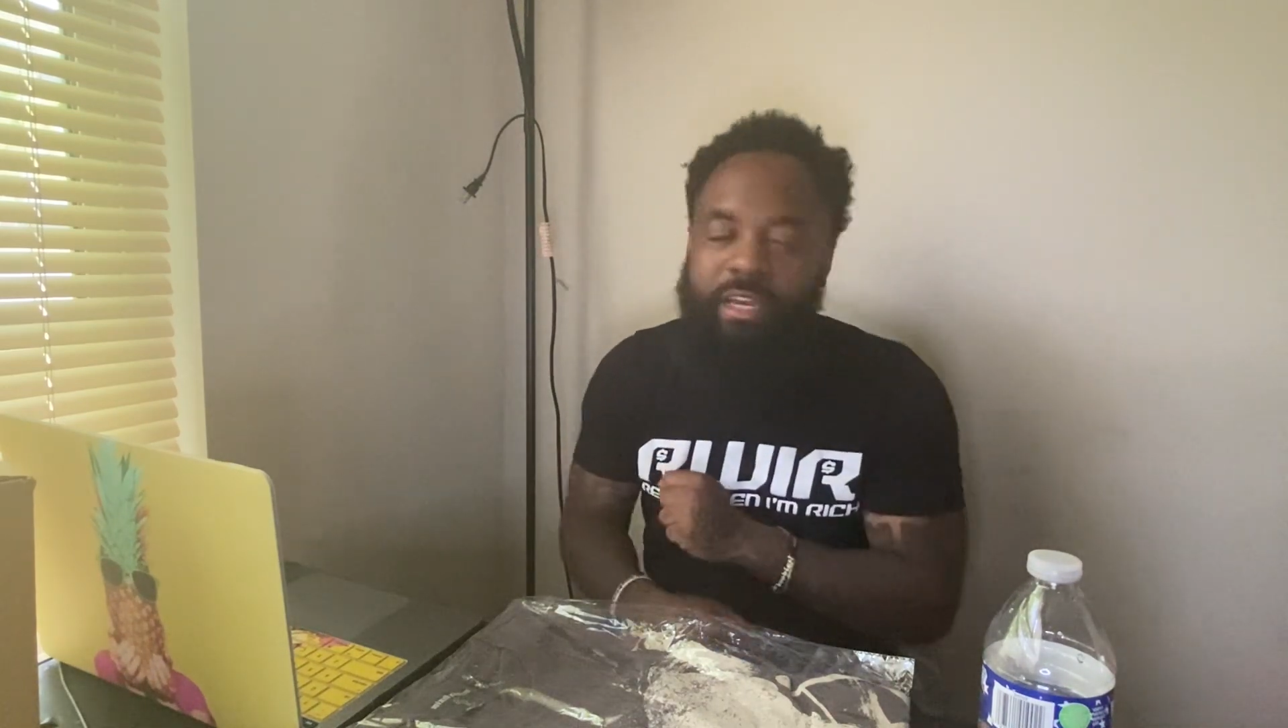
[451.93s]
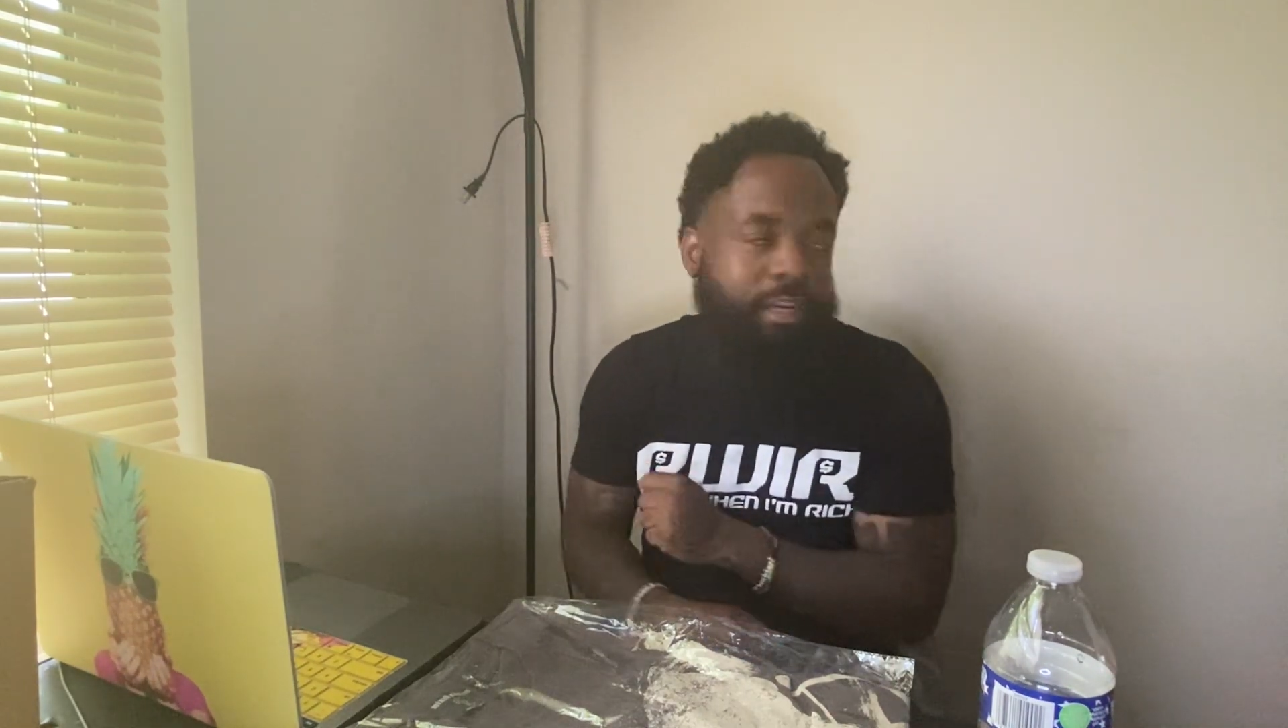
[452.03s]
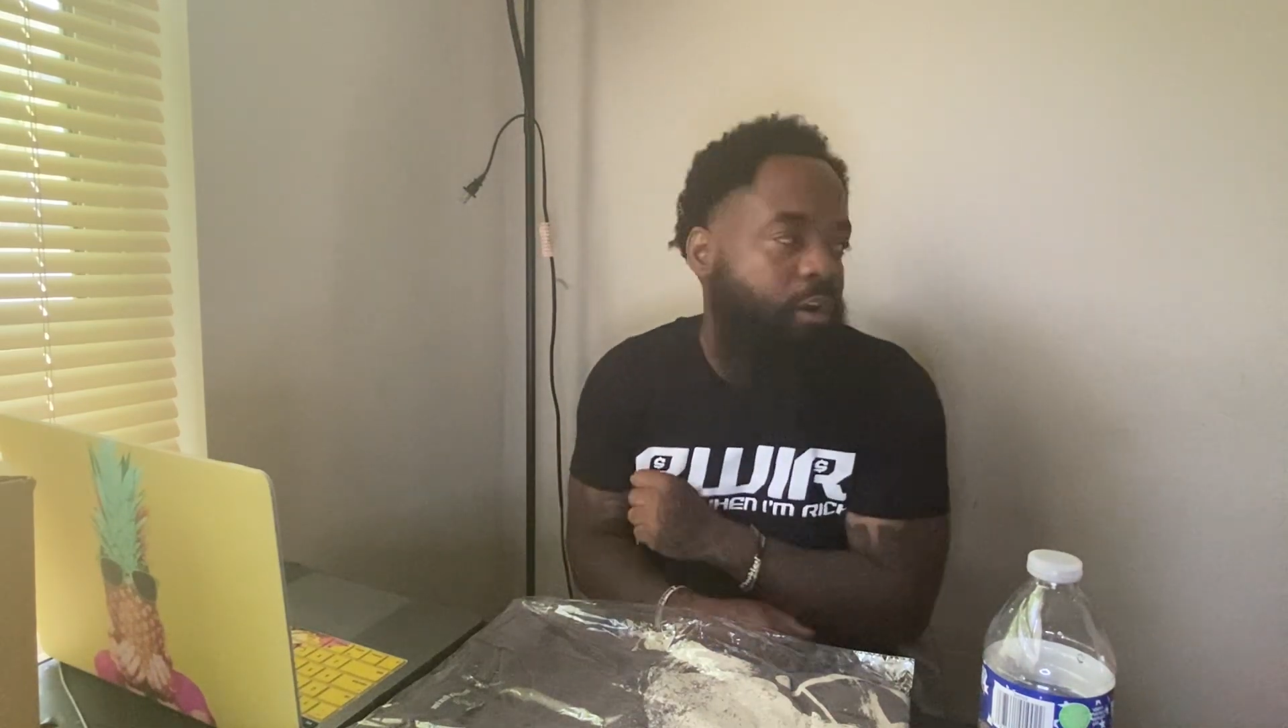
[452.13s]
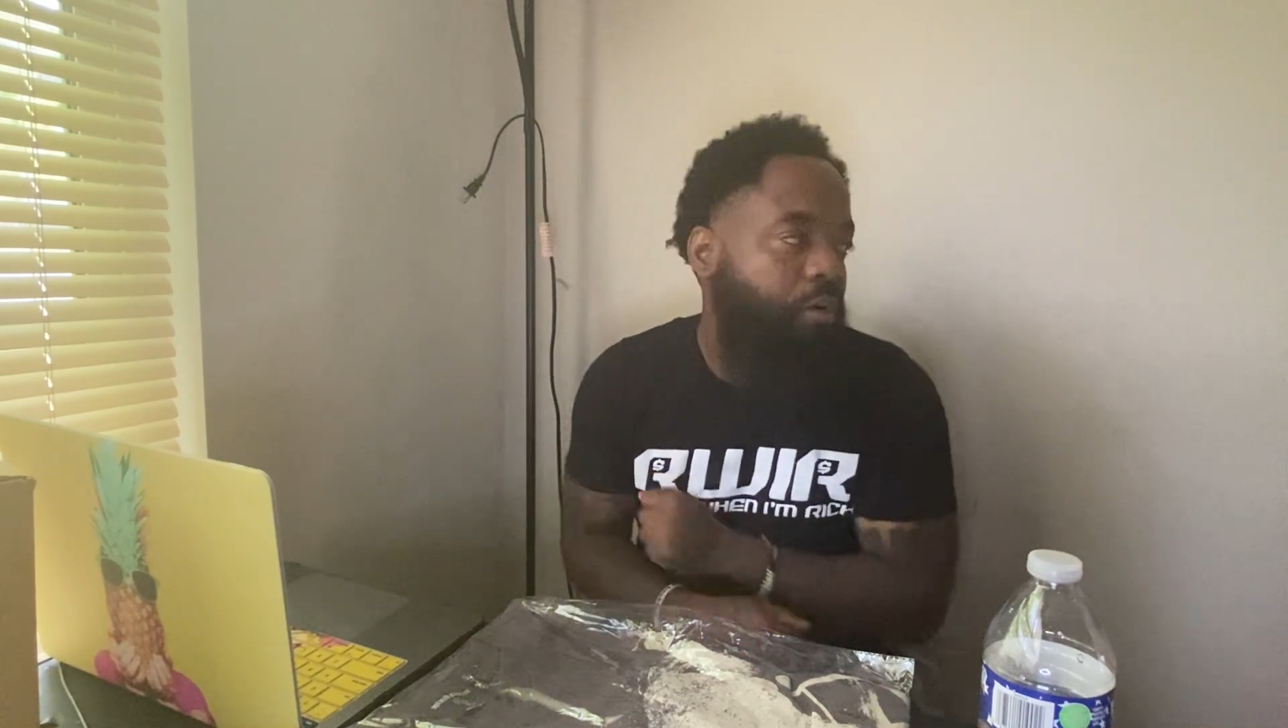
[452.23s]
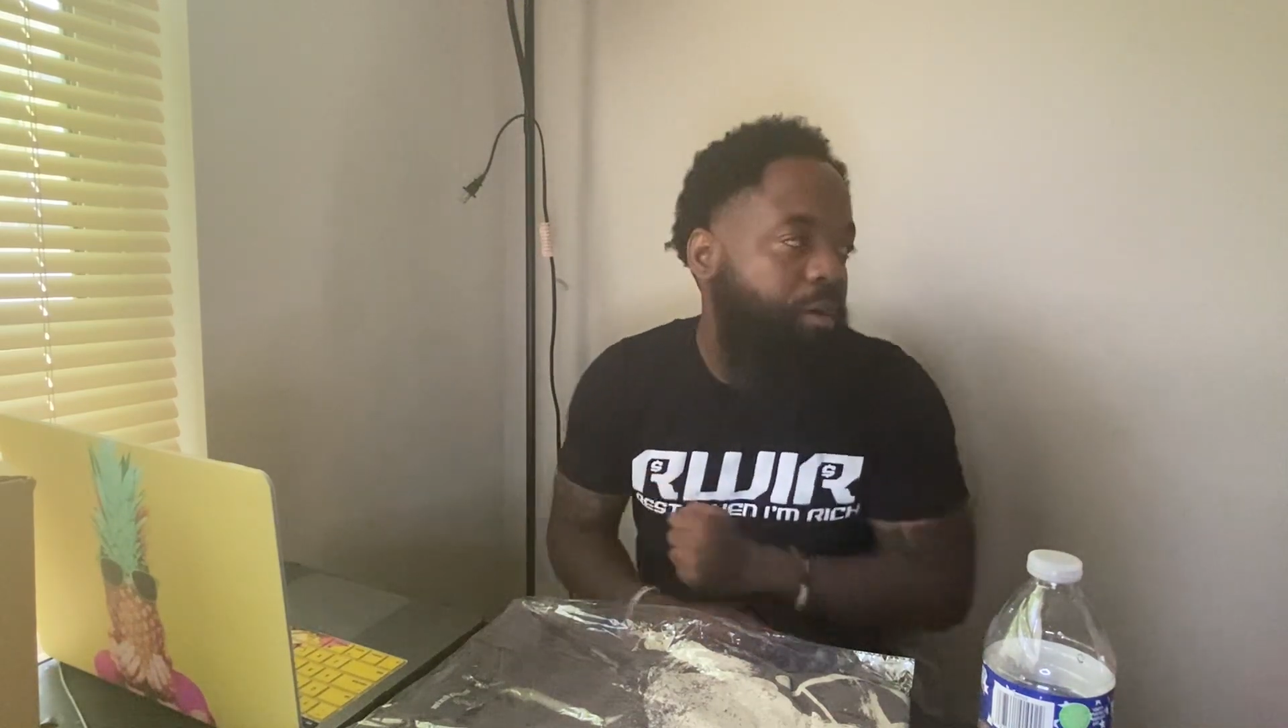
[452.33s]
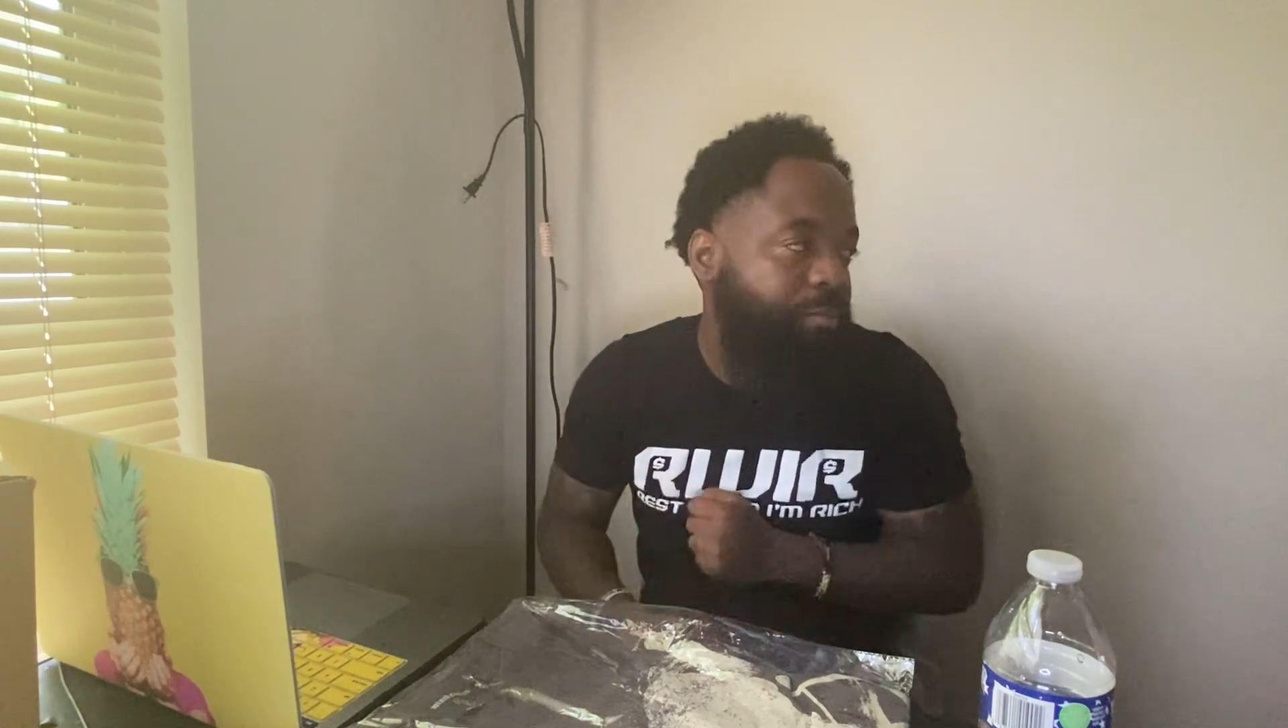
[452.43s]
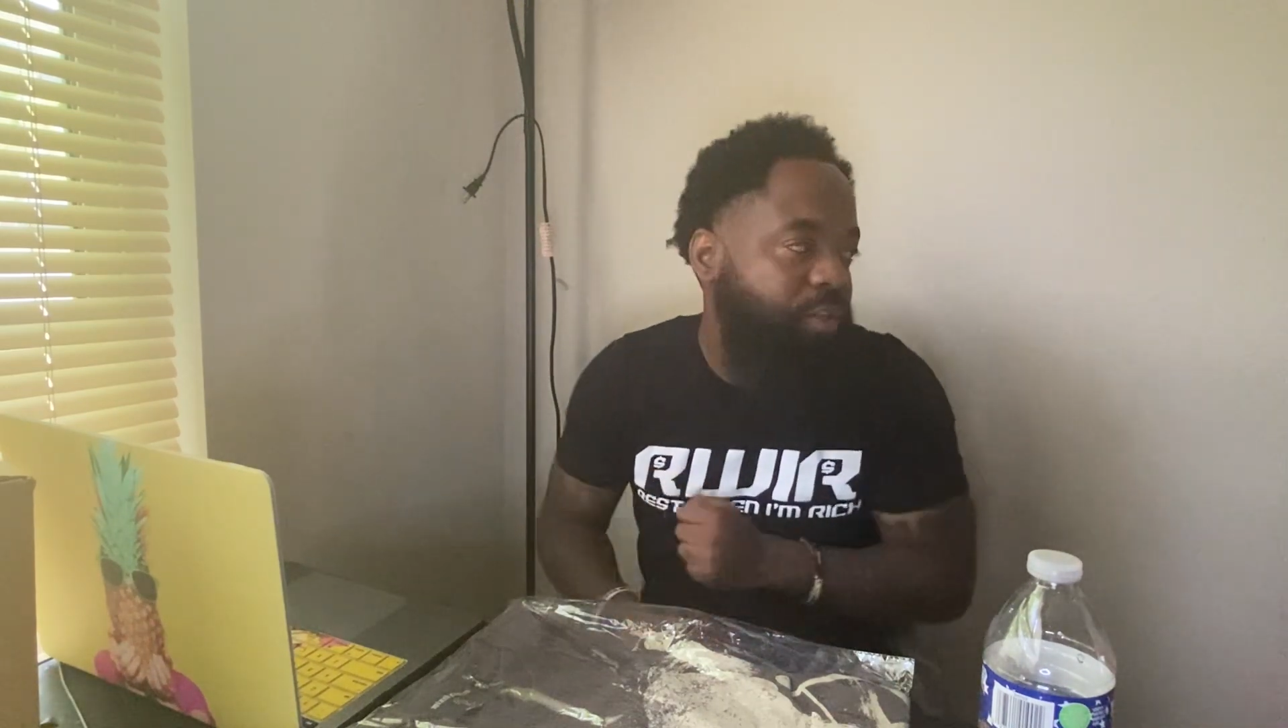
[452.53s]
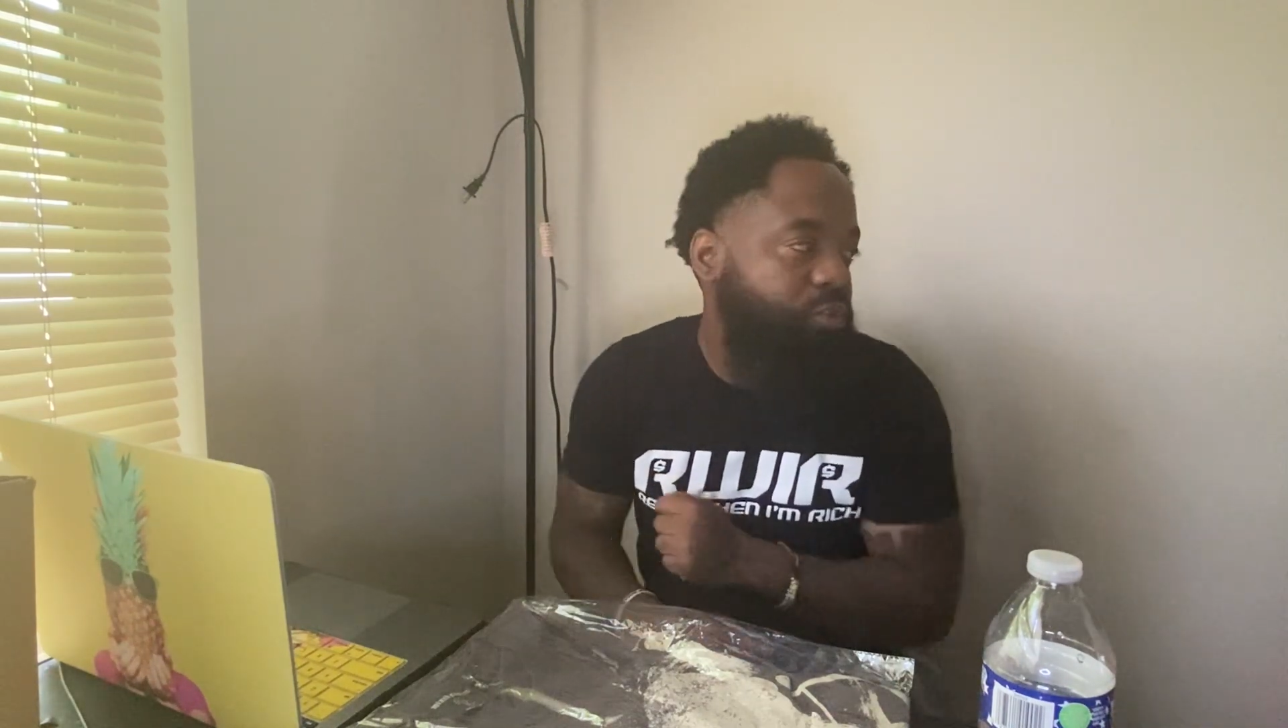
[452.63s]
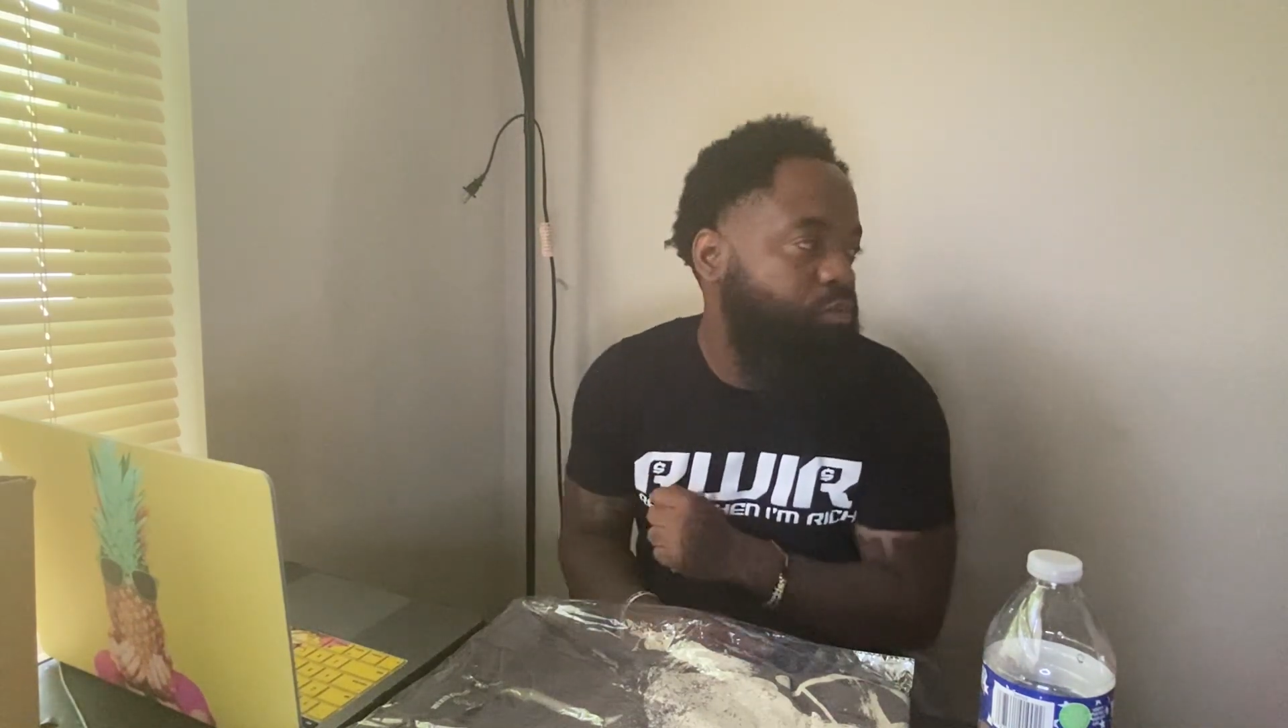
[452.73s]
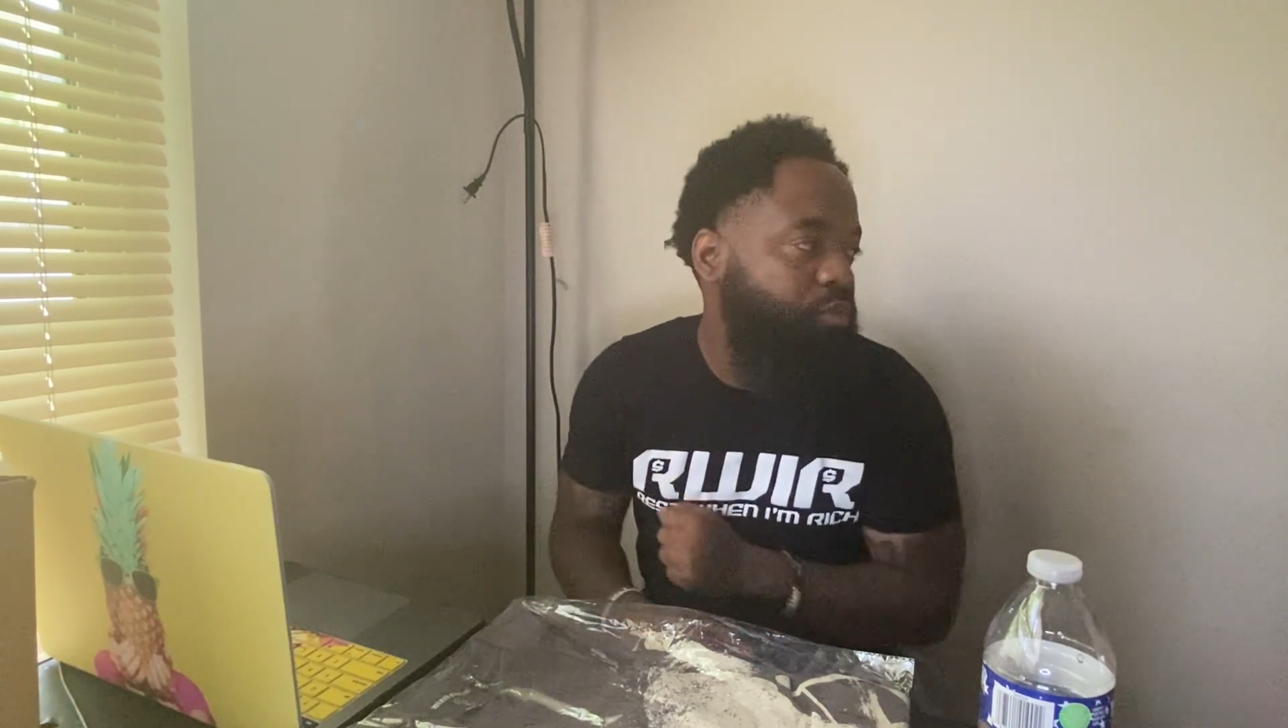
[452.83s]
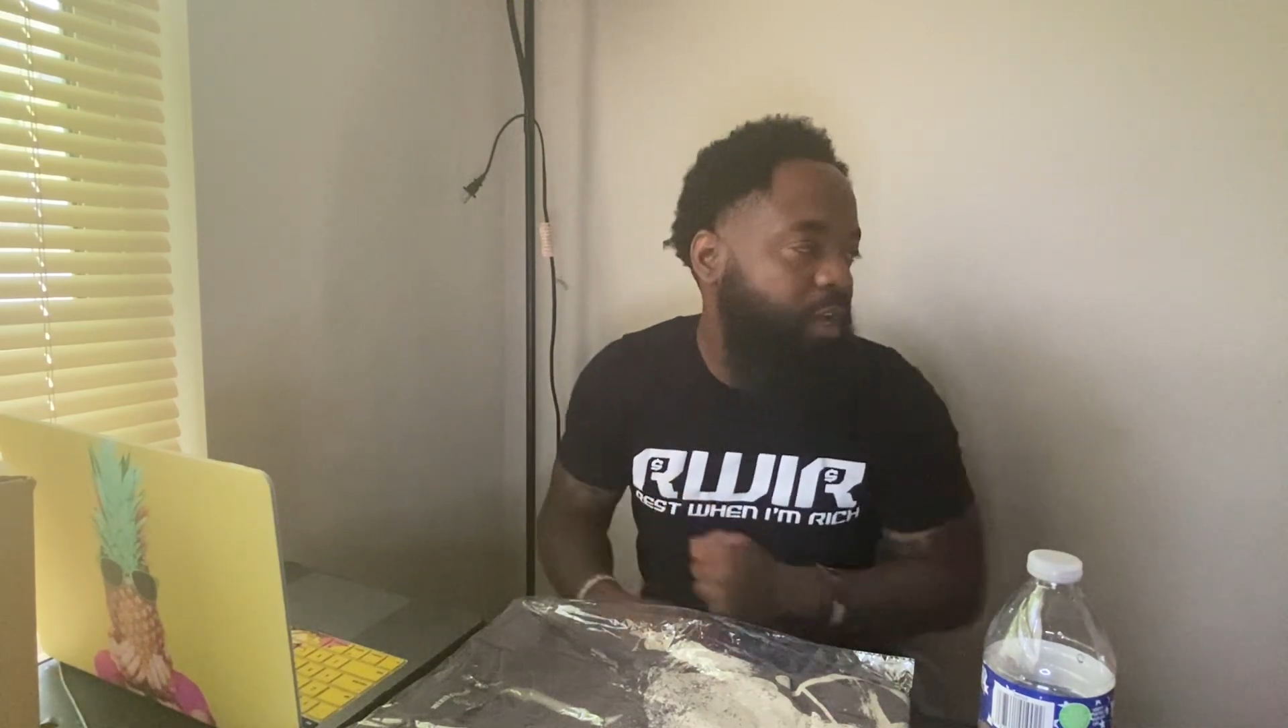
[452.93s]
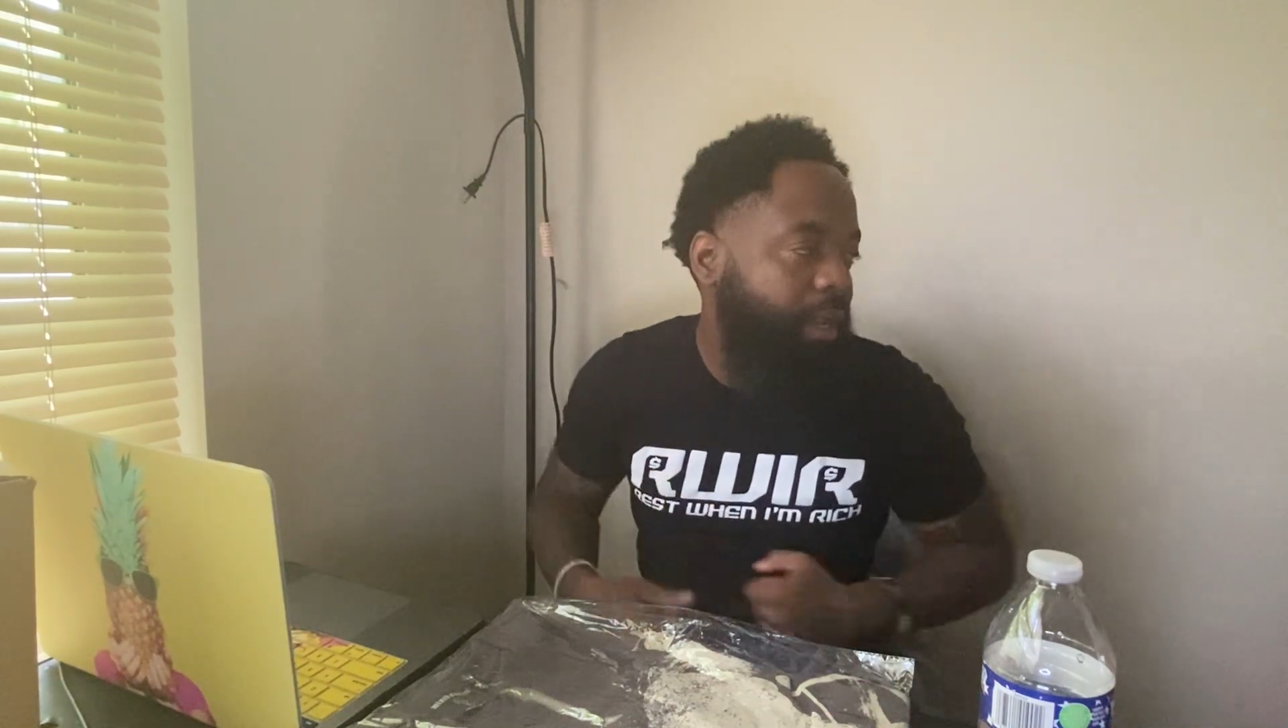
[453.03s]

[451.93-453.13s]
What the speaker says: and I don't want to be too tight.